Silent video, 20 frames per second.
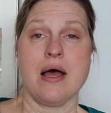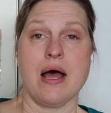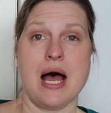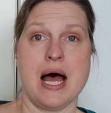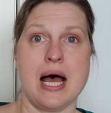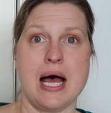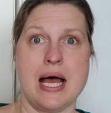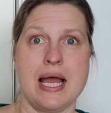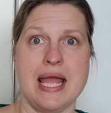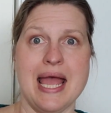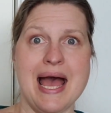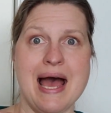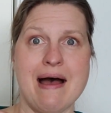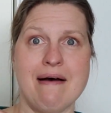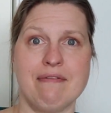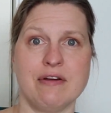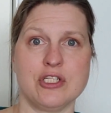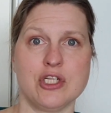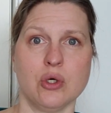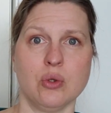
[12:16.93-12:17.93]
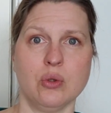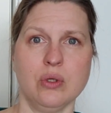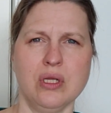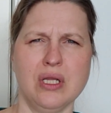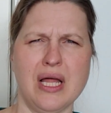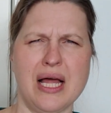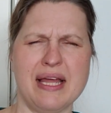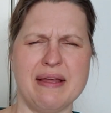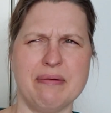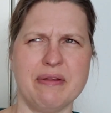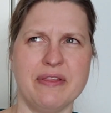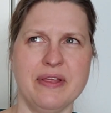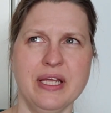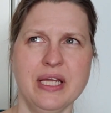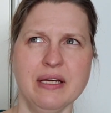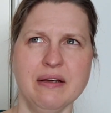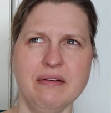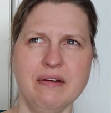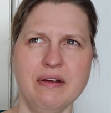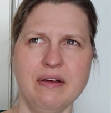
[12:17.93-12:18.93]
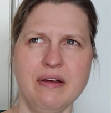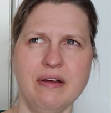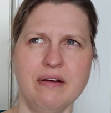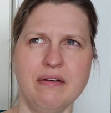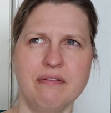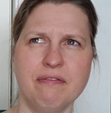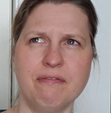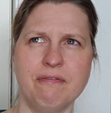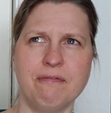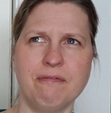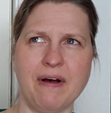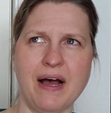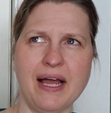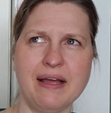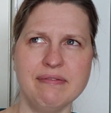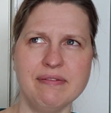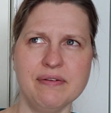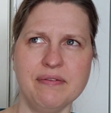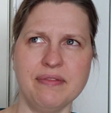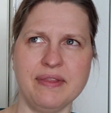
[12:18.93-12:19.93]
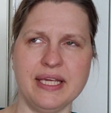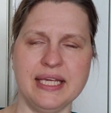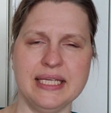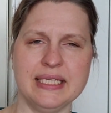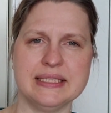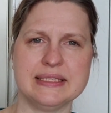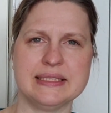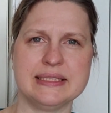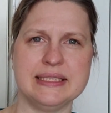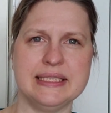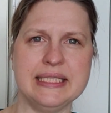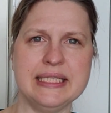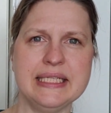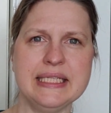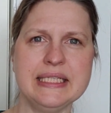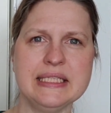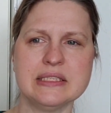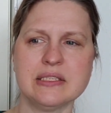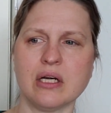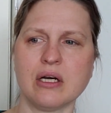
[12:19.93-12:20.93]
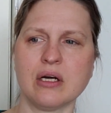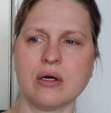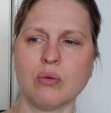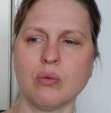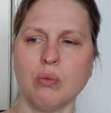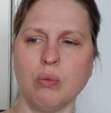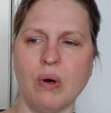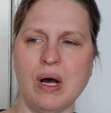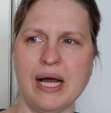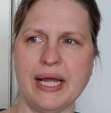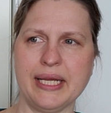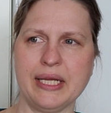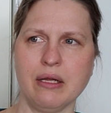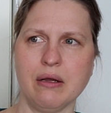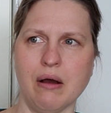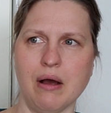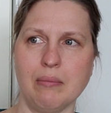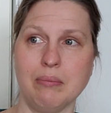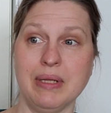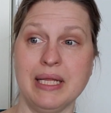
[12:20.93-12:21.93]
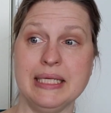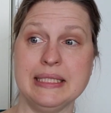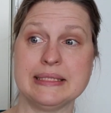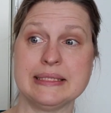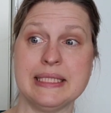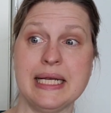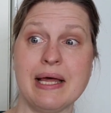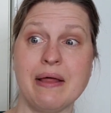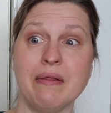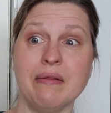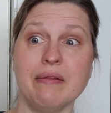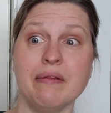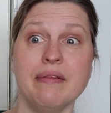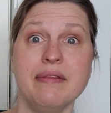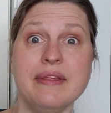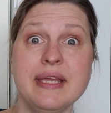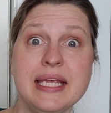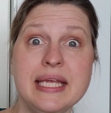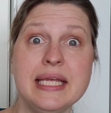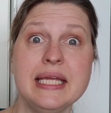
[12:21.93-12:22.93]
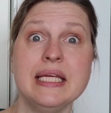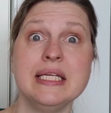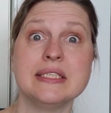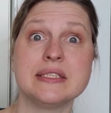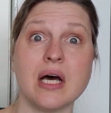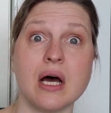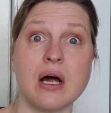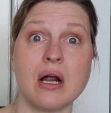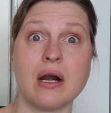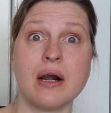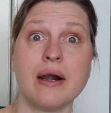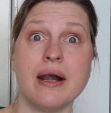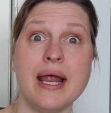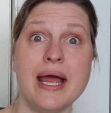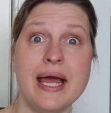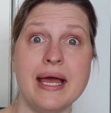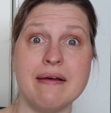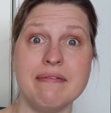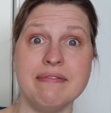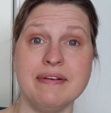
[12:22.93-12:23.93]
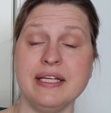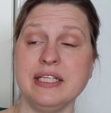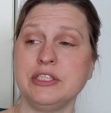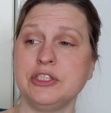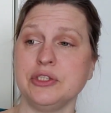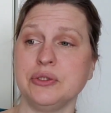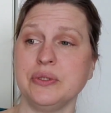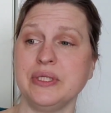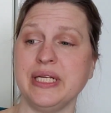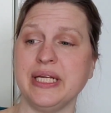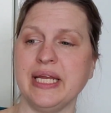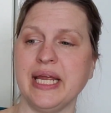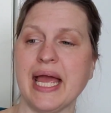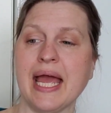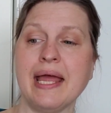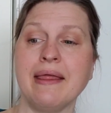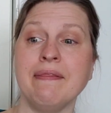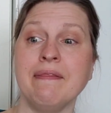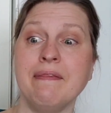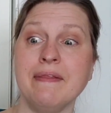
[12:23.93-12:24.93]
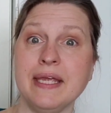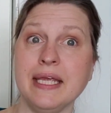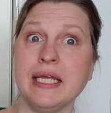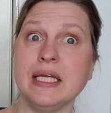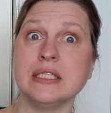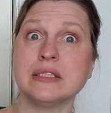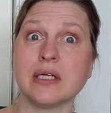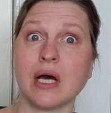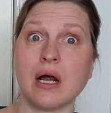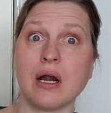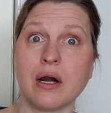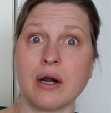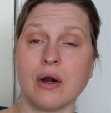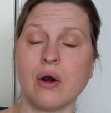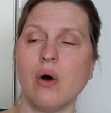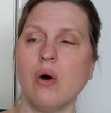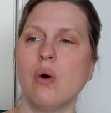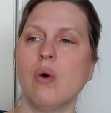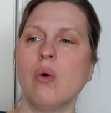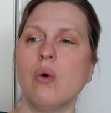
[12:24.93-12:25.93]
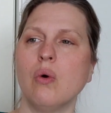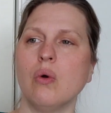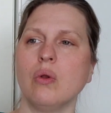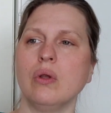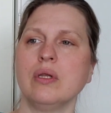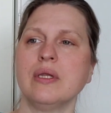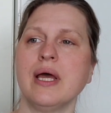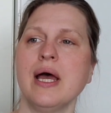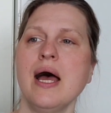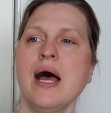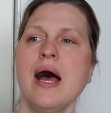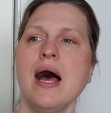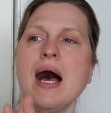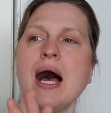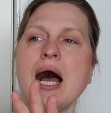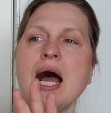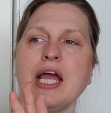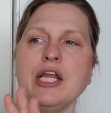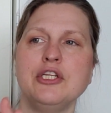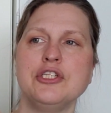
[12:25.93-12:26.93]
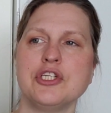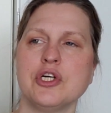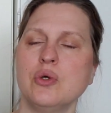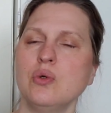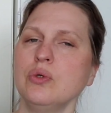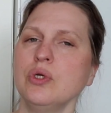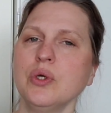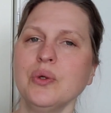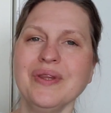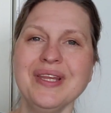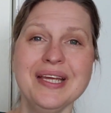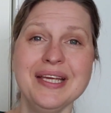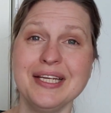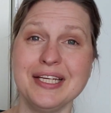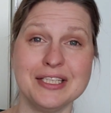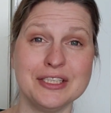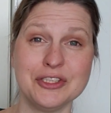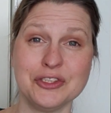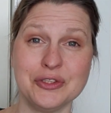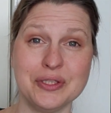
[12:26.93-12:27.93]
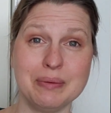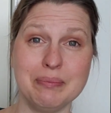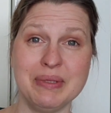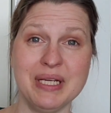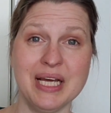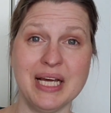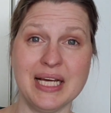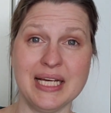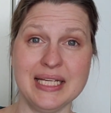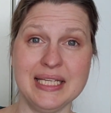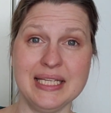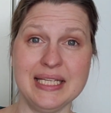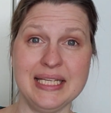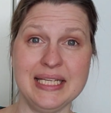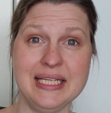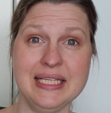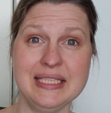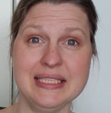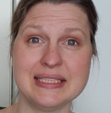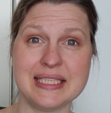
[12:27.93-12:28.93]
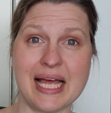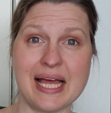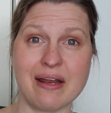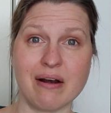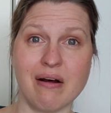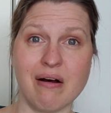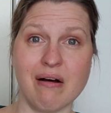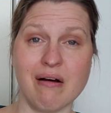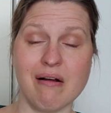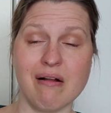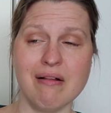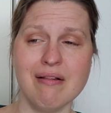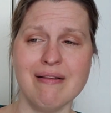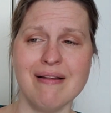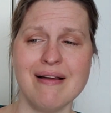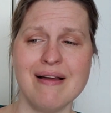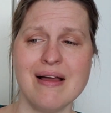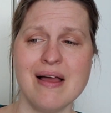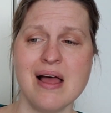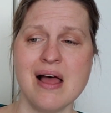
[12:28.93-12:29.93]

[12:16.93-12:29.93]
I have a total, I think, 5 of these. These are wine goblets. Now, these are heavy duty and these are old. I don't know the history behind these at all.